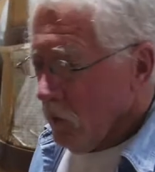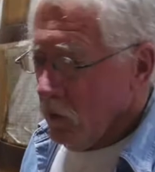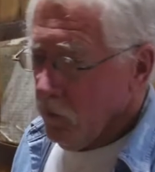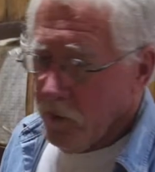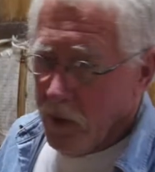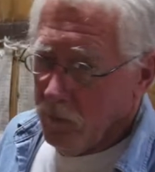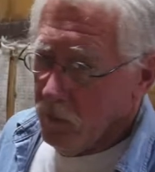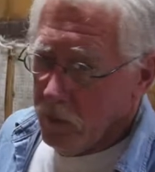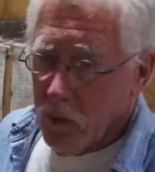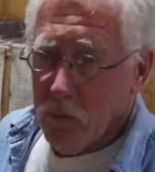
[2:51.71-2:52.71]
This is
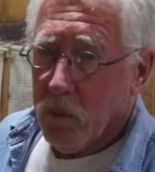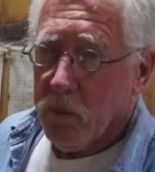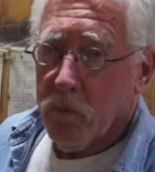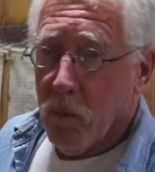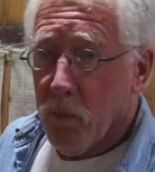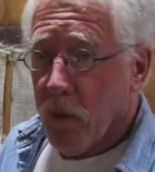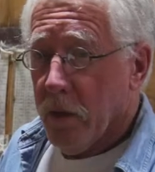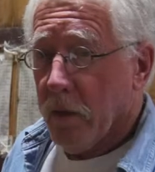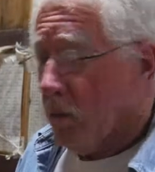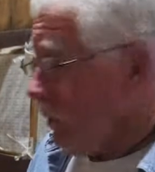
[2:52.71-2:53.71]
absolutely unbelievable
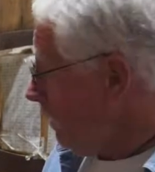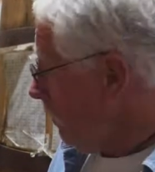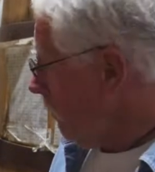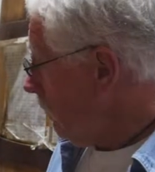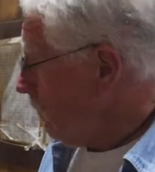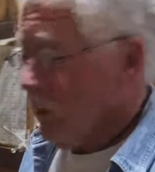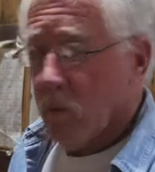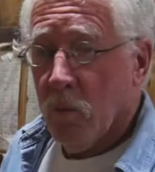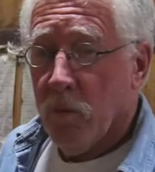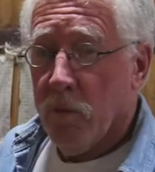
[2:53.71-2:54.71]
product, and
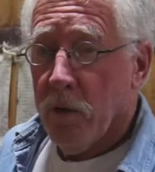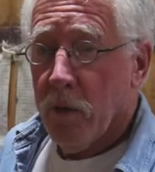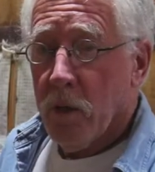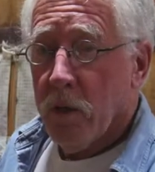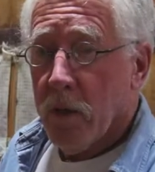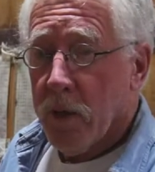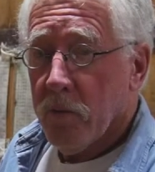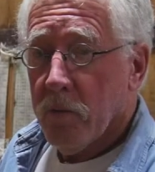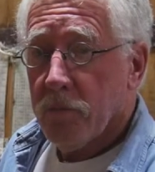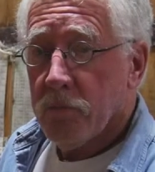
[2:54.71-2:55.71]
we're very lucky to have it.